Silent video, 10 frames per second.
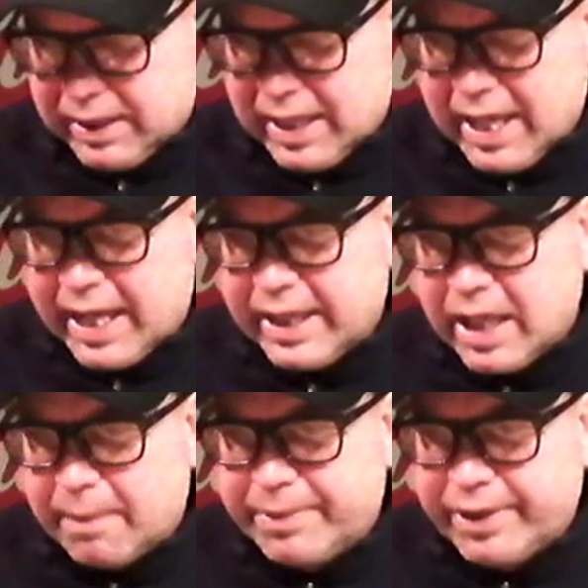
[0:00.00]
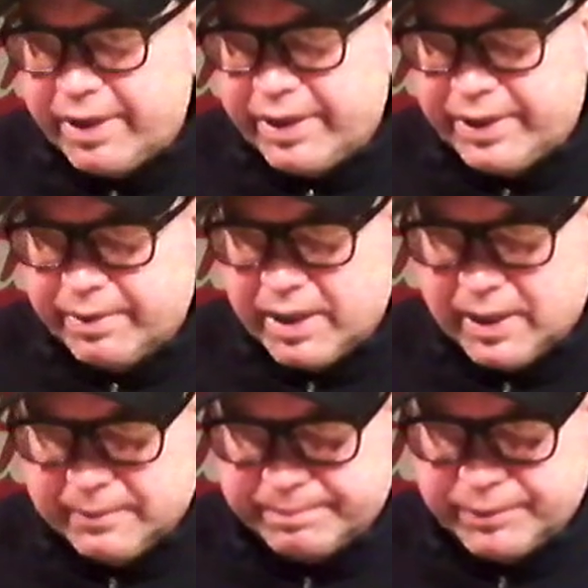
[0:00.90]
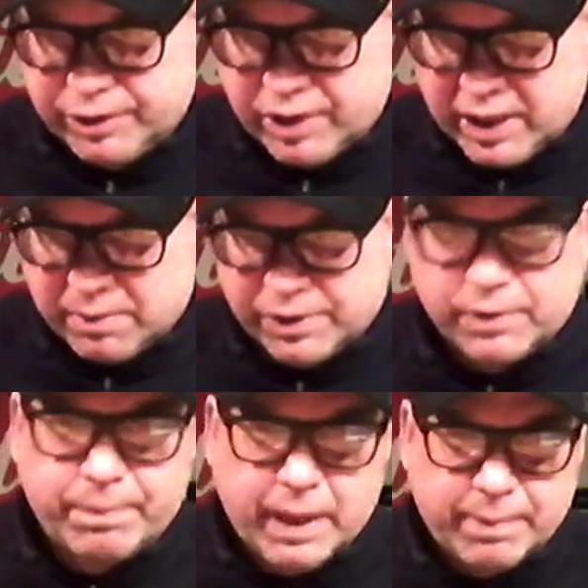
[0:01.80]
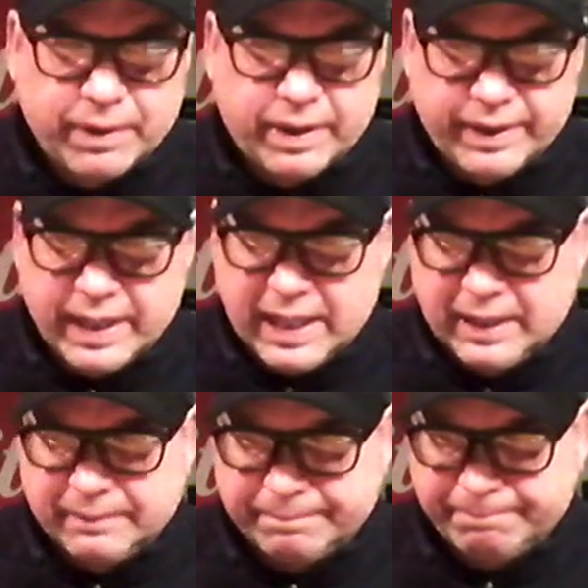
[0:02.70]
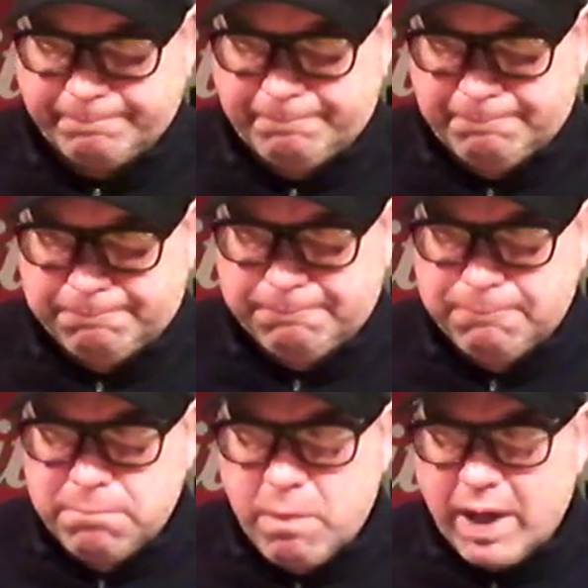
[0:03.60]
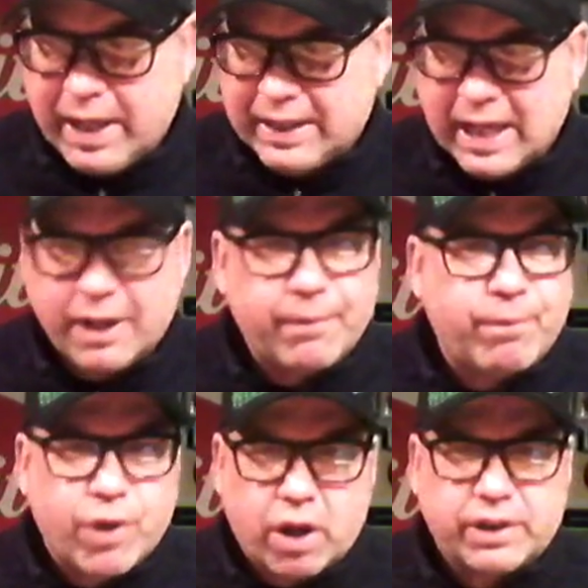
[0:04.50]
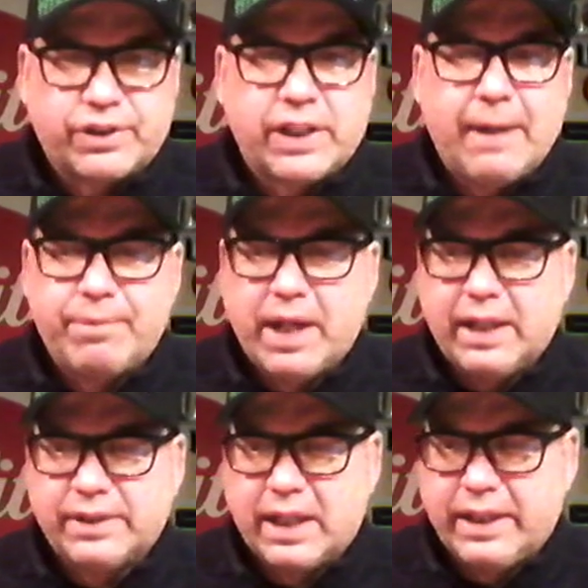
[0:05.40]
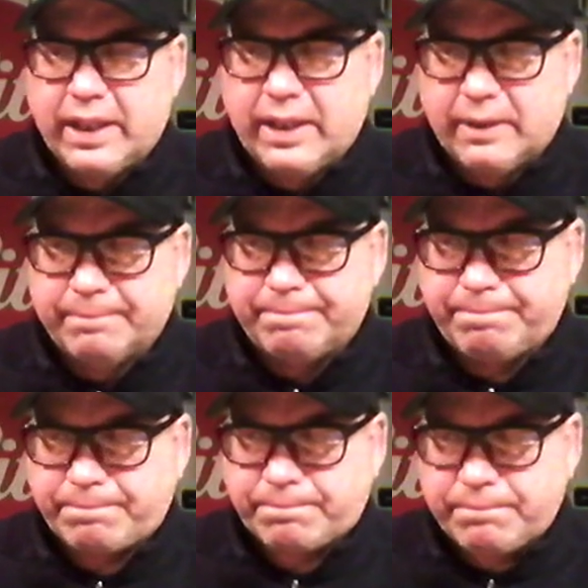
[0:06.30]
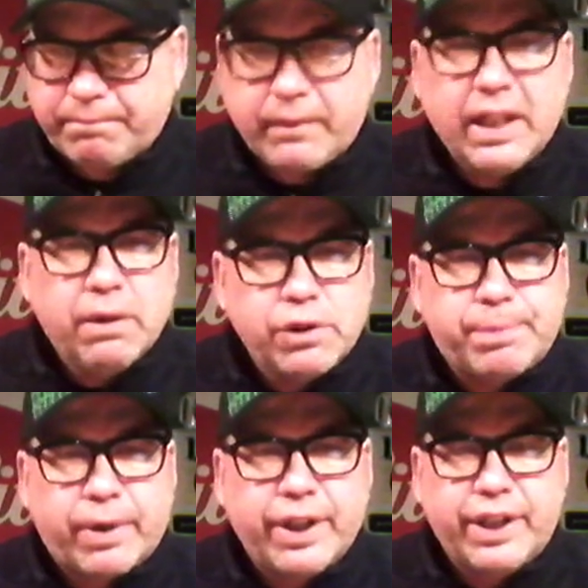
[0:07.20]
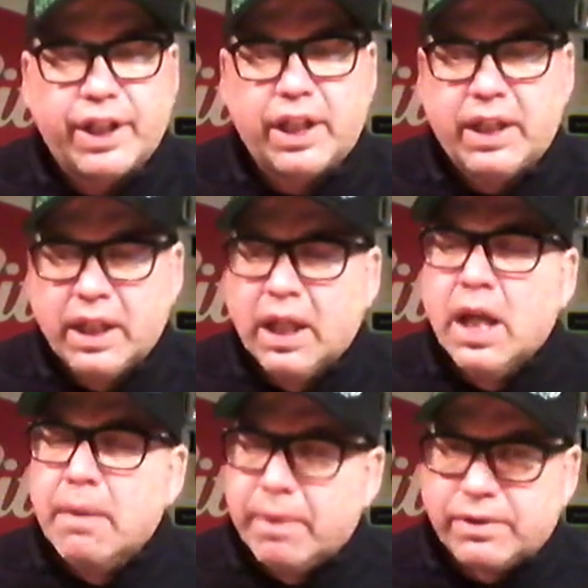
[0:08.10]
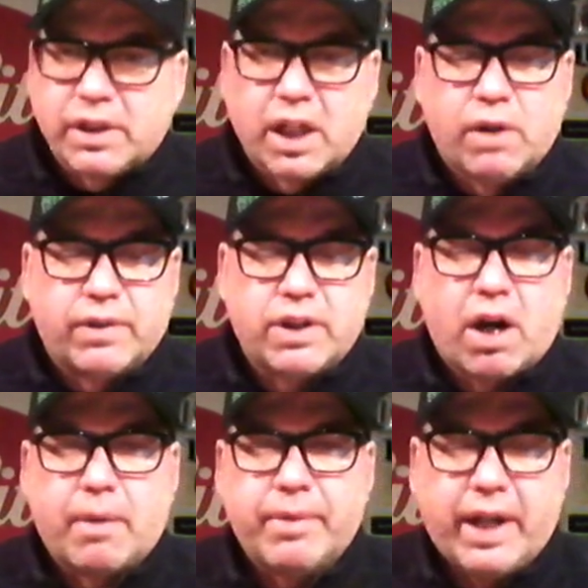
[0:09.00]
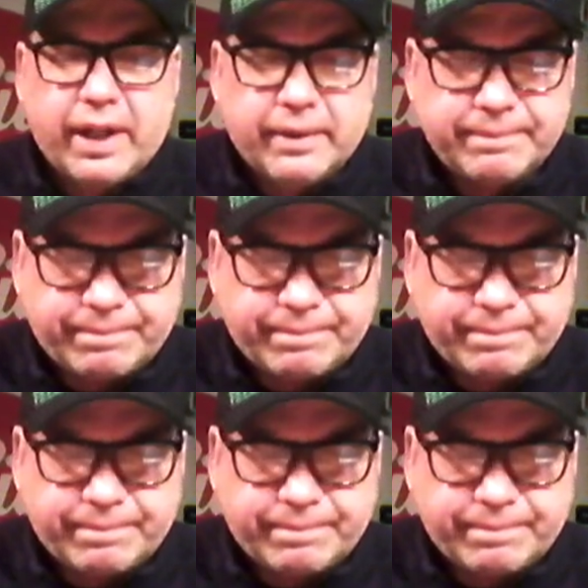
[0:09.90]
I had an opportunity to drink it with some people the other night. I kind of thought the same things I did. It was pretty good, but it was a little overcarbonated.